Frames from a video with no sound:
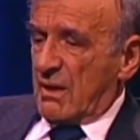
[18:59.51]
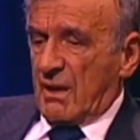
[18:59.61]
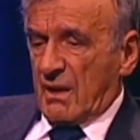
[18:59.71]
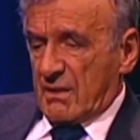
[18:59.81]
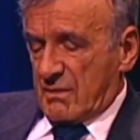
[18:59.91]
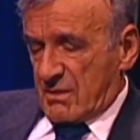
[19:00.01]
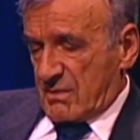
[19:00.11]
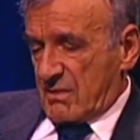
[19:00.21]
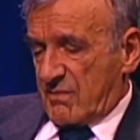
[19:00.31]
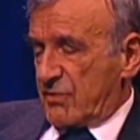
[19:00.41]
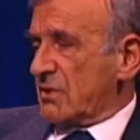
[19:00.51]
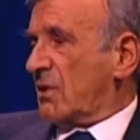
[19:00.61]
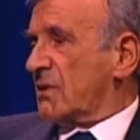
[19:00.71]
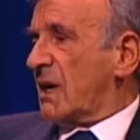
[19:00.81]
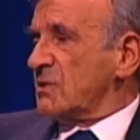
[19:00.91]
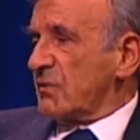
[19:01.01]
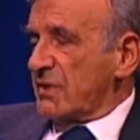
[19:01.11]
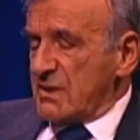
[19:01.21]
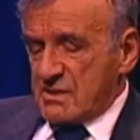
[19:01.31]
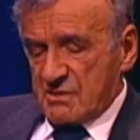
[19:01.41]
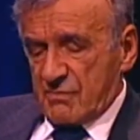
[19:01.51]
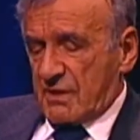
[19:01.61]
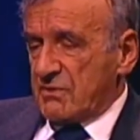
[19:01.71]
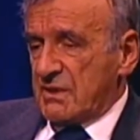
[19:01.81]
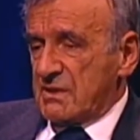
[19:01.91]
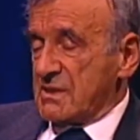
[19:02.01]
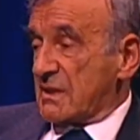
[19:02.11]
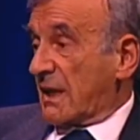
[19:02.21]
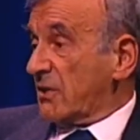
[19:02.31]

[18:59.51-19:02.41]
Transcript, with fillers: And uh, for all kinds of reasons. One of the reasons that I